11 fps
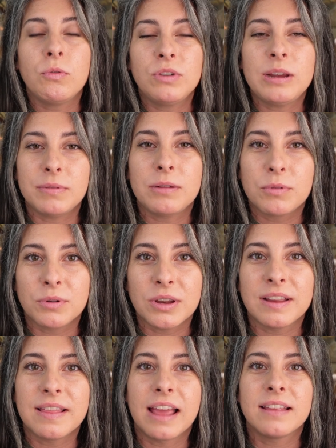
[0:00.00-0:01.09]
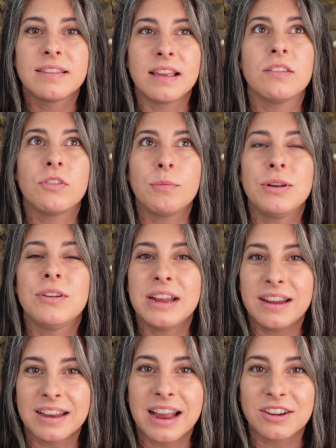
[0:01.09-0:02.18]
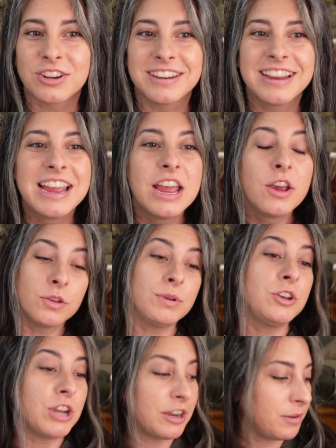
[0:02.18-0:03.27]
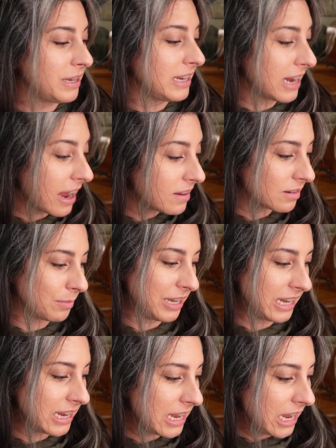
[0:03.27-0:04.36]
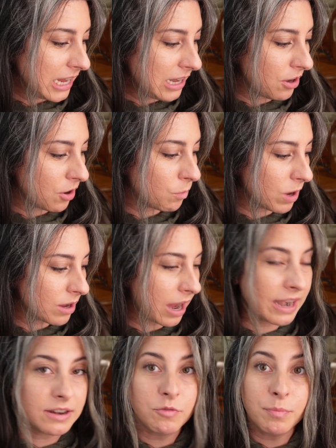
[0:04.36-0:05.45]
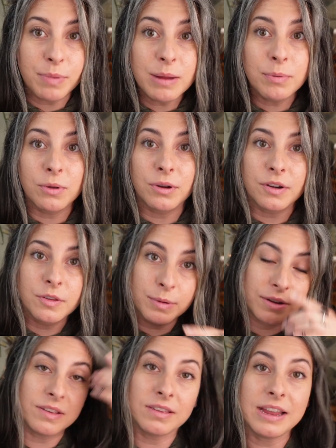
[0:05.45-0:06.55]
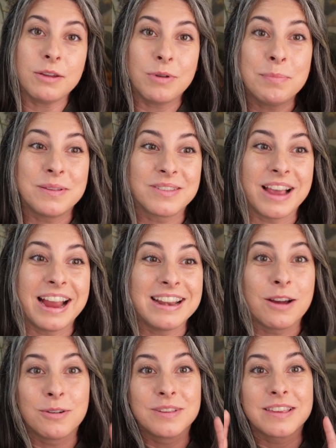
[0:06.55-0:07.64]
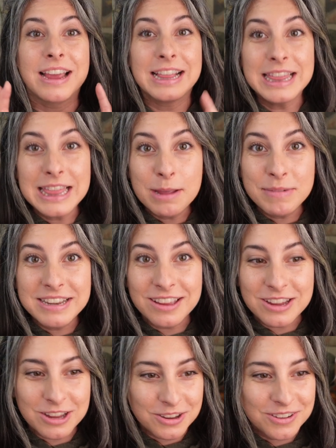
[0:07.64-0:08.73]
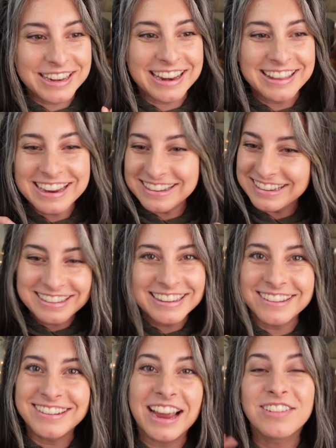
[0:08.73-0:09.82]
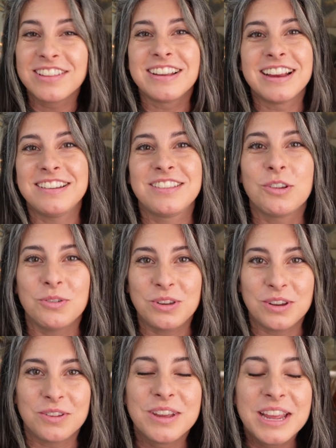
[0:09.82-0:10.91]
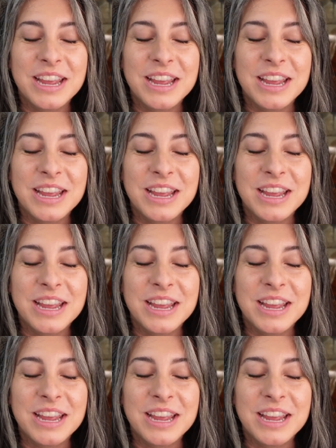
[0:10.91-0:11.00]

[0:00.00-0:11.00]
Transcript: deeply rooted in that sense of community and connection. So when ChatGPT asked me, what kind of people or experiences light you up inside, I was like, let me tell you. And I like detailed everything I just told you.